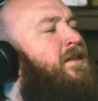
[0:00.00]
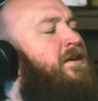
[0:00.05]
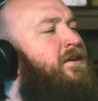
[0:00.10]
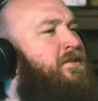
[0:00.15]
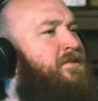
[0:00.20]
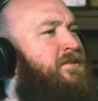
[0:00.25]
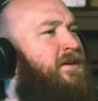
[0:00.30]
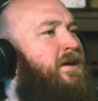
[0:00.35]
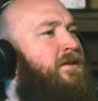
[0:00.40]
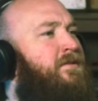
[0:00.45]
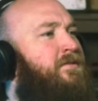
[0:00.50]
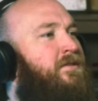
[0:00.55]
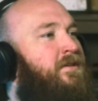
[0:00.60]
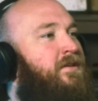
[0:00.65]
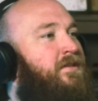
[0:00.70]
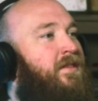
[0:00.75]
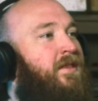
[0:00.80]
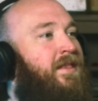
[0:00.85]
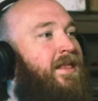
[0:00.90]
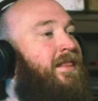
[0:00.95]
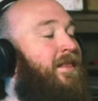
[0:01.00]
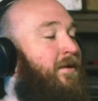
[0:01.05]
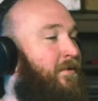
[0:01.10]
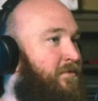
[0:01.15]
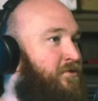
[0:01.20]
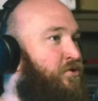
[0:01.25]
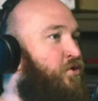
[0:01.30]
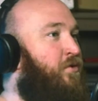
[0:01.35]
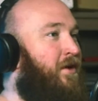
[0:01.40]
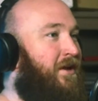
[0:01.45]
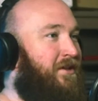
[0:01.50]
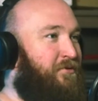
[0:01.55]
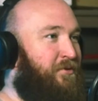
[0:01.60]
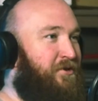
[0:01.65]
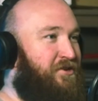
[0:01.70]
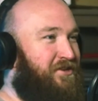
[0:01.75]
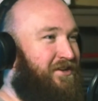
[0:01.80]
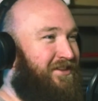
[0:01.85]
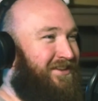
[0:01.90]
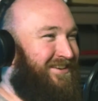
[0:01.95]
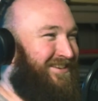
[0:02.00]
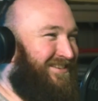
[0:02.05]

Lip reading: think you said that they were talking to each other.